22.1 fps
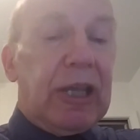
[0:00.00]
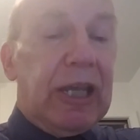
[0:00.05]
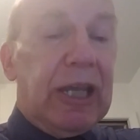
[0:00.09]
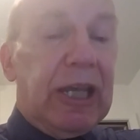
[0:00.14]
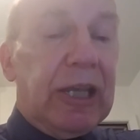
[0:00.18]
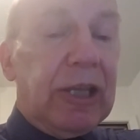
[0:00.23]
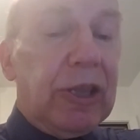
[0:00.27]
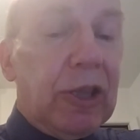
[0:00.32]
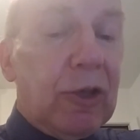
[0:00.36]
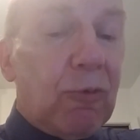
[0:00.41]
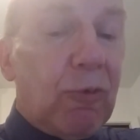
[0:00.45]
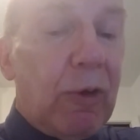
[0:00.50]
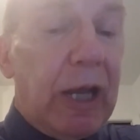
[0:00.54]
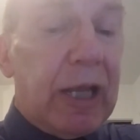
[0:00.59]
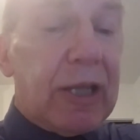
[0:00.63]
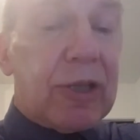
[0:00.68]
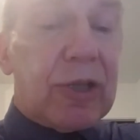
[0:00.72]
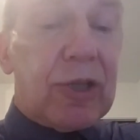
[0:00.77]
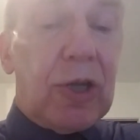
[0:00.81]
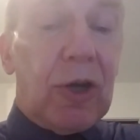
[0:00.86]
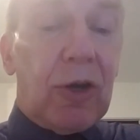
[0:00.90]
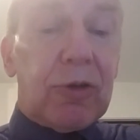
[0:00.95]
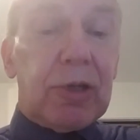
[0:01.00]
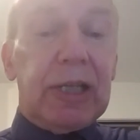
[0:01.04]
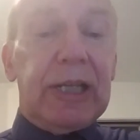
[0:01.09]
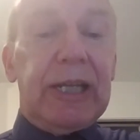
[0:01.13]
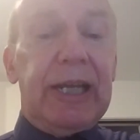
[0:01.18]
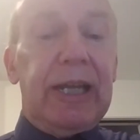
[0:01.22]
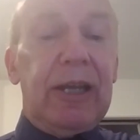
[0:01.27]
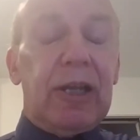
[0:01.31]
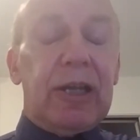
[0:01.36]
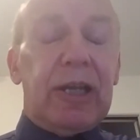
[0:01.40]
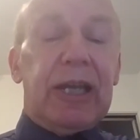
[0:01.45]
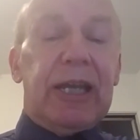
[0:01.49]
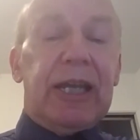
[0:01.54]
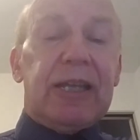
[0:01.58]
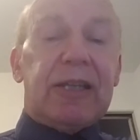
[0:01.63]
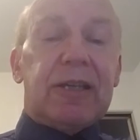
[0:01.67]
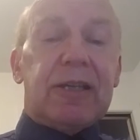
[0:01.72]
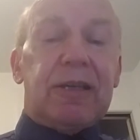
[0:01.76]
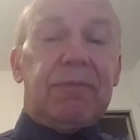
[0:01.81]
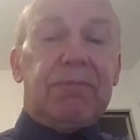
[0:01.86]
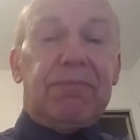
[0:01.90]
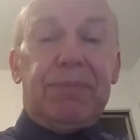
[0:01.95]
in the rent totally.
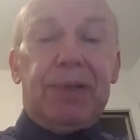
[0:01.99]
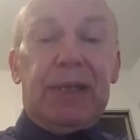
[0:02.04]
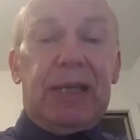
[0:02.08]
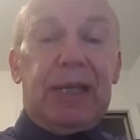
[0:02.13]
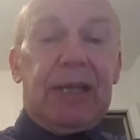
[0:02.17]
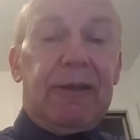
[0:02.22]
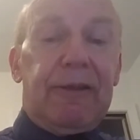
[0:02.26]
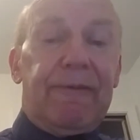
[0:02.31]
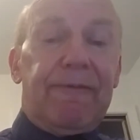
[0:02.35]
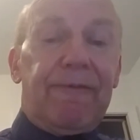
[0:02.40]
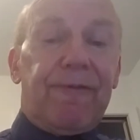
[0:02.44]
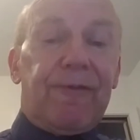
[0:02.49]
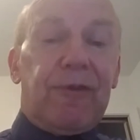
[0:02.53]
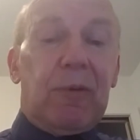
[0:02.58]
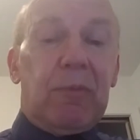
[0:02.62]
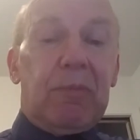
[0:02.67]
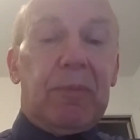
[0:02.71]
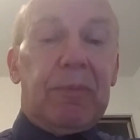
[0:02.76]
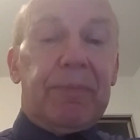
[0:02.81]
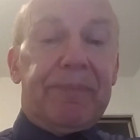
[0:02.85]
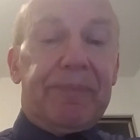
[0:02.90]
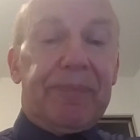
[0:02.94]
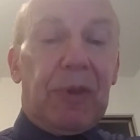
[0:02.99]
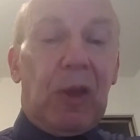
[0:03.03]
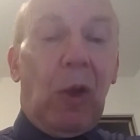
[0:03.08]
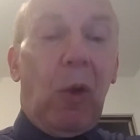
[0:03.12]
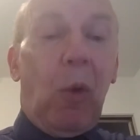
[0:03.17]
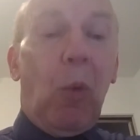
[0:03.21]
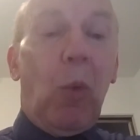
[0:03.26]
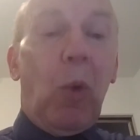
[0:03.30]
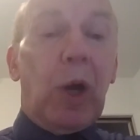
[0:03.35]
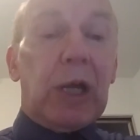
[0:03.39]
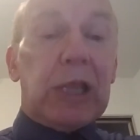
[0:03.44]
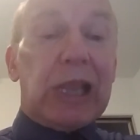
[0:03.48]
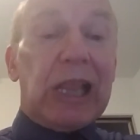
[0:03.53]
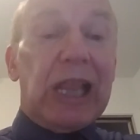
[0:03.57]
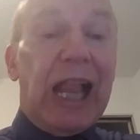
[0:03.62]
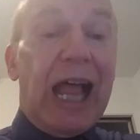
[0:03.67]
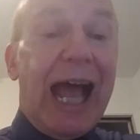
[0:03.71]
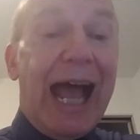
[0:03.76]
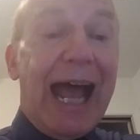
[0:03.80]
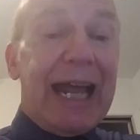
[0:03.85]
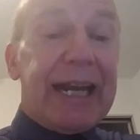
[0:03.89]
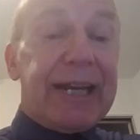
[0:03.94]
It can be from one
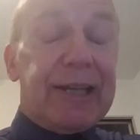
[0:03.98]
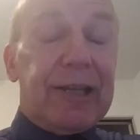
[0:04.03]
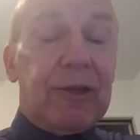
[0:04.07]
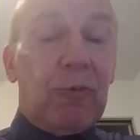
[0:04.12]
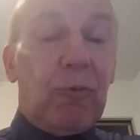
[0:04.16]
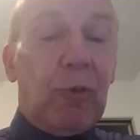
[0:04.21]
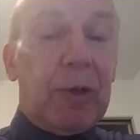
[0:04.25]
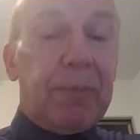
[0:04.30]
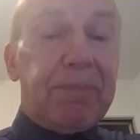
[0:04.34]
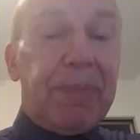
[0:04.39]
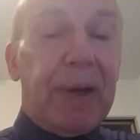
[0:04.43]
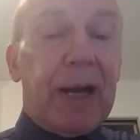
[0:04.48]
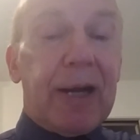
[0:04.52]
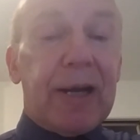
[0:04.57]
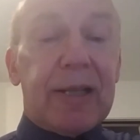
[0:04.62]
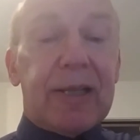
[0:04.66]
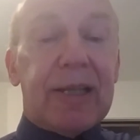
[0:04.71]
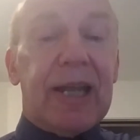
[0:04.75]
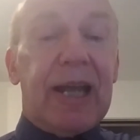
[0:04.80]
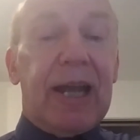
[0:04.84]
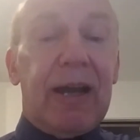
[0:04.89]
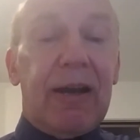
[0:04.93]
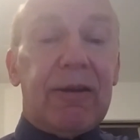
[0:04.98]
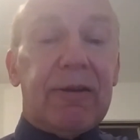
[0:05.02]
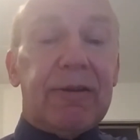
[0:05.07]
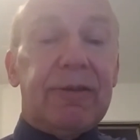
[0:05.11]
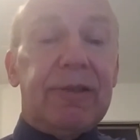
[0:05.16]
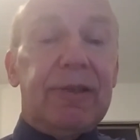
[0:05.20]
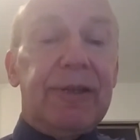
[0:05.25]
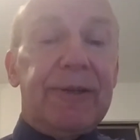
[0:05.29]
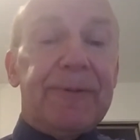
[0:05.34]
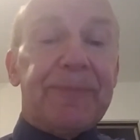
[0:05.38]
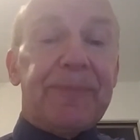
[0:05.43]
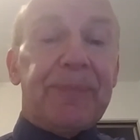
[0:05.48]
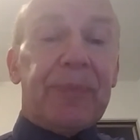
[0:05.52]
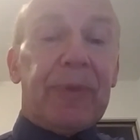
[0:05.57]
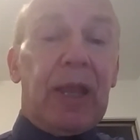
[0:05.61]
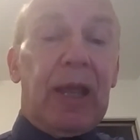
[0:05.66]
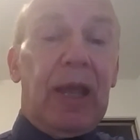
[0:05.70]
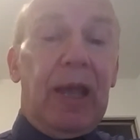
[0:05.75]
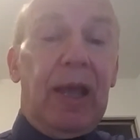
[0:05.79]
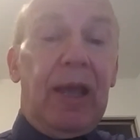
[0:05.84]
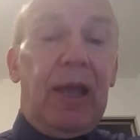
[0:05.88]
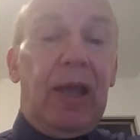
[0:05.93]
lot in one part of town
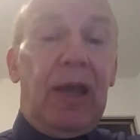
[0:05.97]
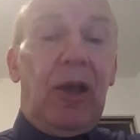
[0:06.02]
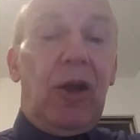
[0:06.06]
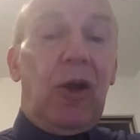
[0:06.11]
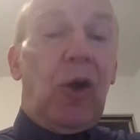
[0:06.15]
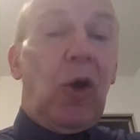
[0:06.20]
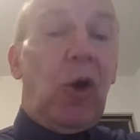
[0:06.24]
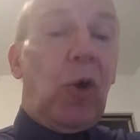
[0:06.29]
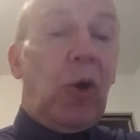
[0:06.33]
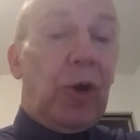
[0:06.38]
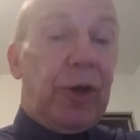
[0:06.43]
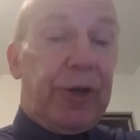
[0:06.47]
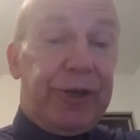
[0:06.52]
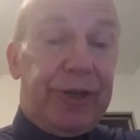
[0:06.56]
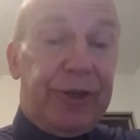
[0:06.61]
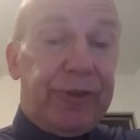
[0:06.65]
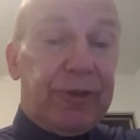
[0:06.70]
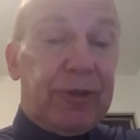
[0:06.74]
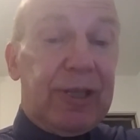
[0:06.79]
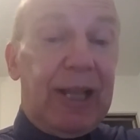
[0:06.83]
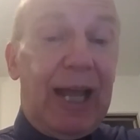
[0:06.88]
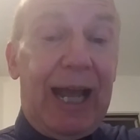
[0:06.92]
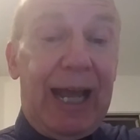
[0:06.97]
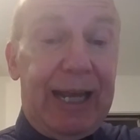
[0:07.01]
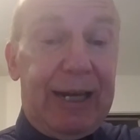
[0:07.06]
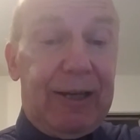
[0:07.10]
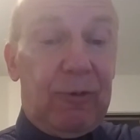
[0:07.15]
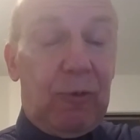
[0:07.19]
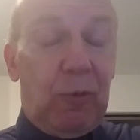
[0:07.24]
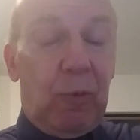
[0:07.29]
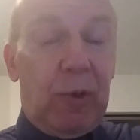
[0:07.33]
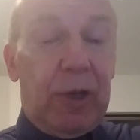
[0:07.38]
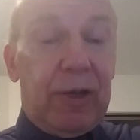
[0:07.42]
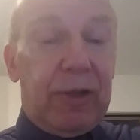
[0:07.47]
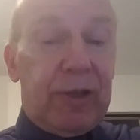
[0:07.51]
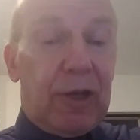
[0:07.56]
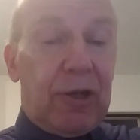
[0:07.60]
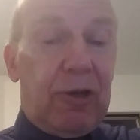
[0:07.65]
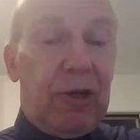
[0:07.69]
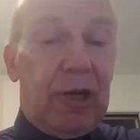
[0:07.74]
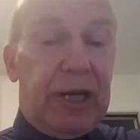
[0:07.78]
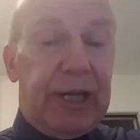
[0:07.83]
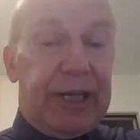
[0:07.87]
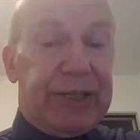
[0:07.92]
or another lot where the
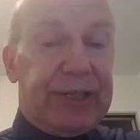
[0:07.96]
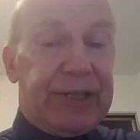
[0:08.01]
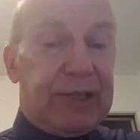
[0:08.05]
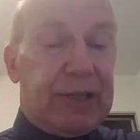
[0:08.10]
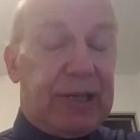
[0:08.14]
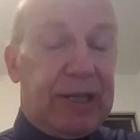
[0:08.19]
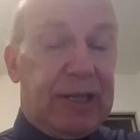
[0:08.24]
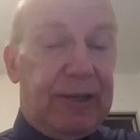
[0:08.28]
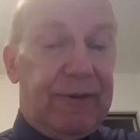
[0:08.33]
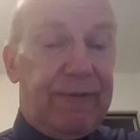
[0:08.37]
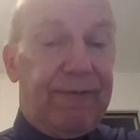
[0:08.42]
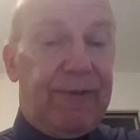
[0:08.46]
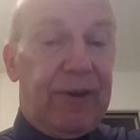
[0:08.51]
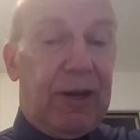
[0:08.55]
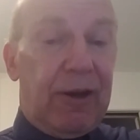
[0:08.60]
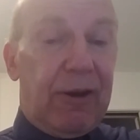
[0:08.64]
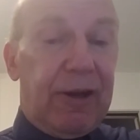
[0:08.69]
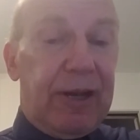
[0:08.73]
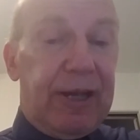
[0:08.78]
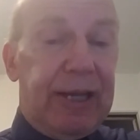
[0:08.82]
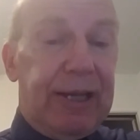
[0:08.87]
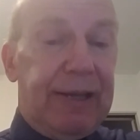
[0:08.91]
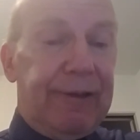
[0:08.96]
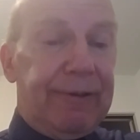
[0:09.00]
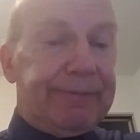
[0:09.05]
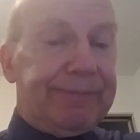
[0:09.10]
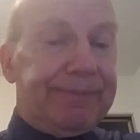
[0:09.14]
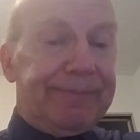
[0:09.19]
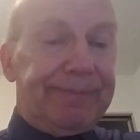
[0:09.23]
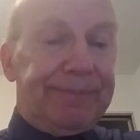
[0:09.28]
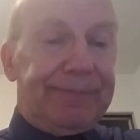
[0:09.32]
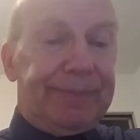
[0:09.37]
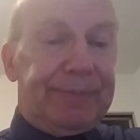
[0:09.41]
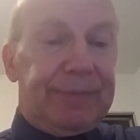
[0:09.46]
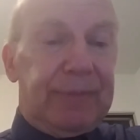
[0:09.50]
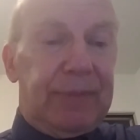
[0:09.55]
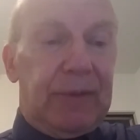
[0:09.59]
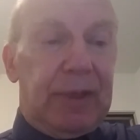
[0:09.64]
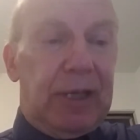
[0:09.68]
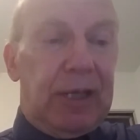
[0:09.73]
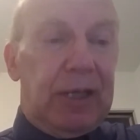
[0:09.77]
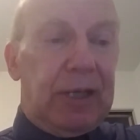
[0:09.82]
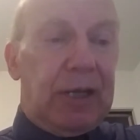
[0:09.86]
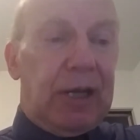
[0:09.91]
cost can vary.
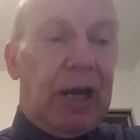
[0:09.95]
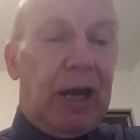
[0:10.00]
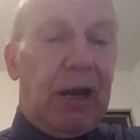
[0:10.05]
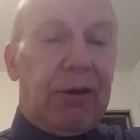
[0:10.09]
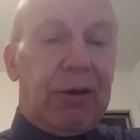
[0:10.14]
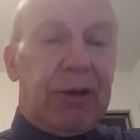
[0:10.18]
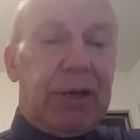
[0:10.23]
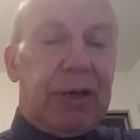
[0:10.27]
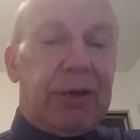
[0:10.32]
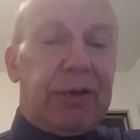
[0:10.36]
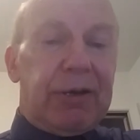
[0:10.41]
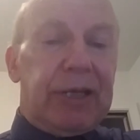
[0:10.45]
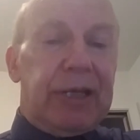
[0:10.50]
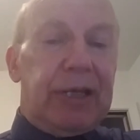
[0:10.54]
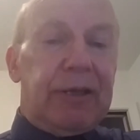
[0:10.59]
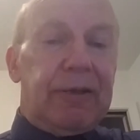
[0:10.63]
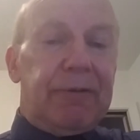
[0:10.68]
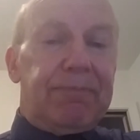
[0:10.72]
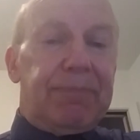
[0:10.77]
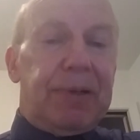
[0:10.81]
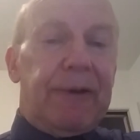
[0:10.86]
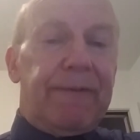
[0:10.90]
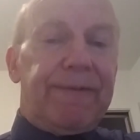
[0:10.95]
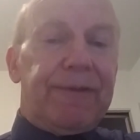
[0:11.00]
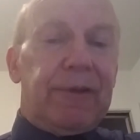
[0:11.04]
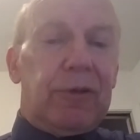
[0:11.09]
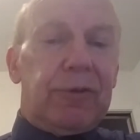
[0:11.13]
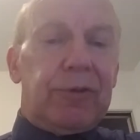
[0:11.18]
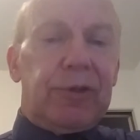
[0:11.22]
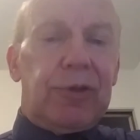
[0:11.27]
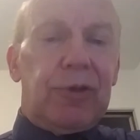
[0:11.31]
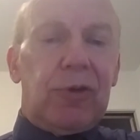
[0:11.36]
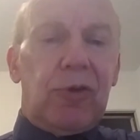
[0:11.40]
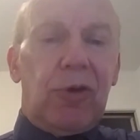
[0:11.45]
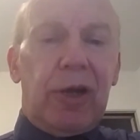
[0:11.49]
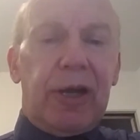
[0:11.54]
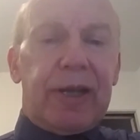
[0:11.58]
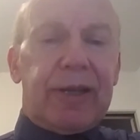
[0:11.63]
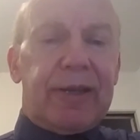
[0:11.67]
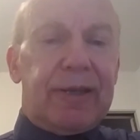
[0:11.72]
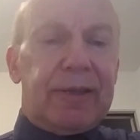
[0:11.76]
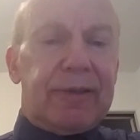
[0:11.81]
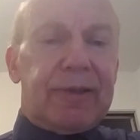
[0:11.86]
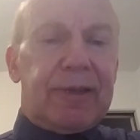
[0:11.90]
In our area, Buffalo, New
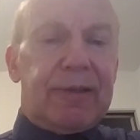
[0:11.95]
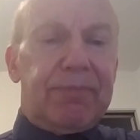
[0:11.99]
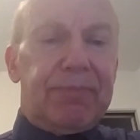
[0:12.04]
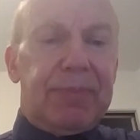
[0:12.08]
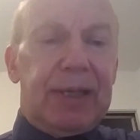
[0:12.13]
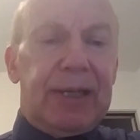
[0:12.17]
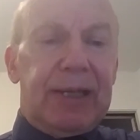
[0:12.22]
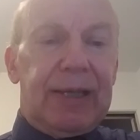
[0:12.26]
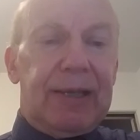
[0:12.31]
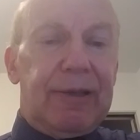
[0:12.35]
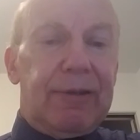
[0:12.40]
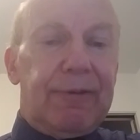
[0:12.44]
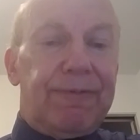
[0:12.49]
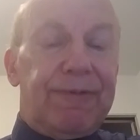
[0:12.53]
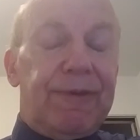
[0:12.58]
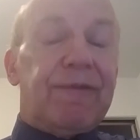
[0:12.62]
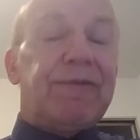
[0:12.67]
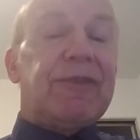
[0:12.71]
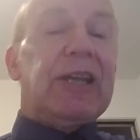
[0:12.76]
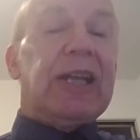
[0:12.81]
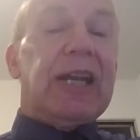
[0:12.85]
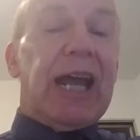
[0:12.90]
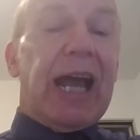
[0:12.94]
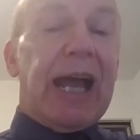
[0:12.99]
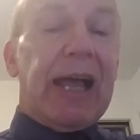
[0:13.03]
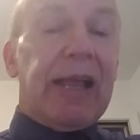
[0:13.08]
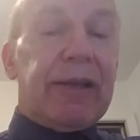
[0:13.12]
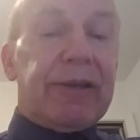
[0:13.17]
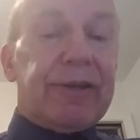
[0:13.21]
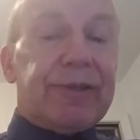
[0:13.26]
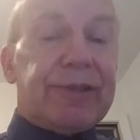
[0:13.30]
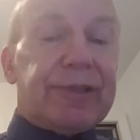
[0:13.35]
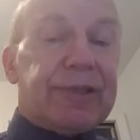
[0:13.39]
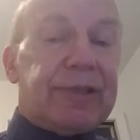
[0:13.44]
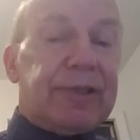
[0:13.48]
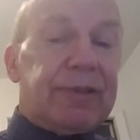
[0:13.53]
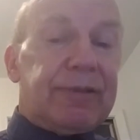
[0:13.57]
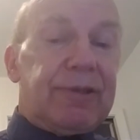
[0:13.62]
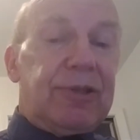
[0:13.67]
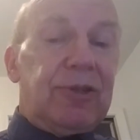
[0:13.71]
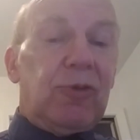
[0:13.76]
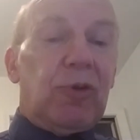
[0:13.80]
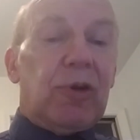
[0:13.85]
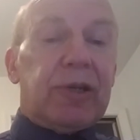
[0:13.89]
York, it can be $50 to
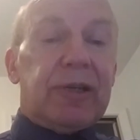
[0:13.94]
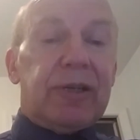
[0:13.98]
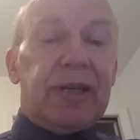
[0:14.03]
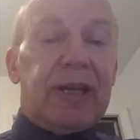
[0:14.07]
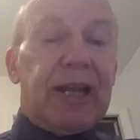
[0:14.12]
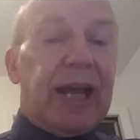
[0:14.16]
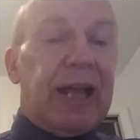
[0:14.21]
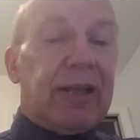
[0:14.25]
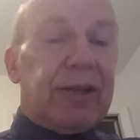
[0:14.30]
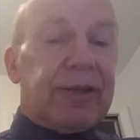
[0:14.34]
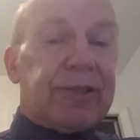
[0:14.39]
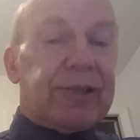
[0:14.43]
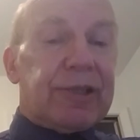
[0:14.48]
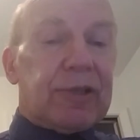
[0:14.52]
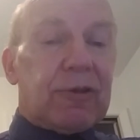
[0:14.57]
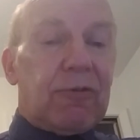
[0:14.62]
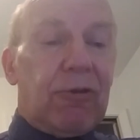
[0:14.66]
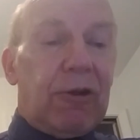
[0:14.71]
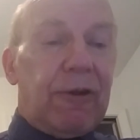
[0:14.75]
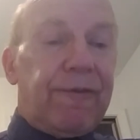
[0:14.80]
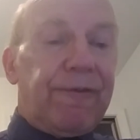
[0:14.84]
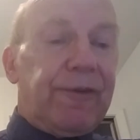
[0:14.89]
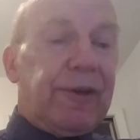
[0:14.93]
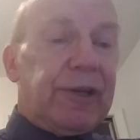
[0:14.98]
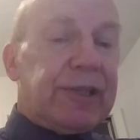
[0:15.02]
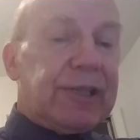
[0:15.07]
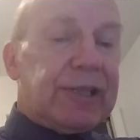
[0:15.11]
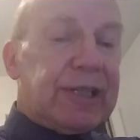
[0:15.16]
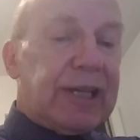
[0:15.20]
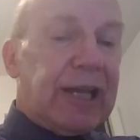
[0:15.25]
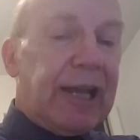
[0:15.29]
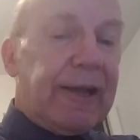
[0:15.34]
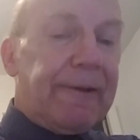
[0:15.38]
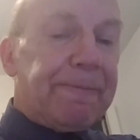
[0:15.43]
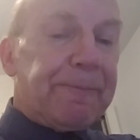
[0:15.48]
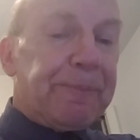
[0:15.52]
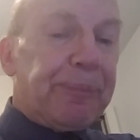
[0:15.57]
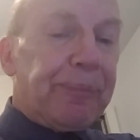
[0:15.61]
$200 a square foot, say,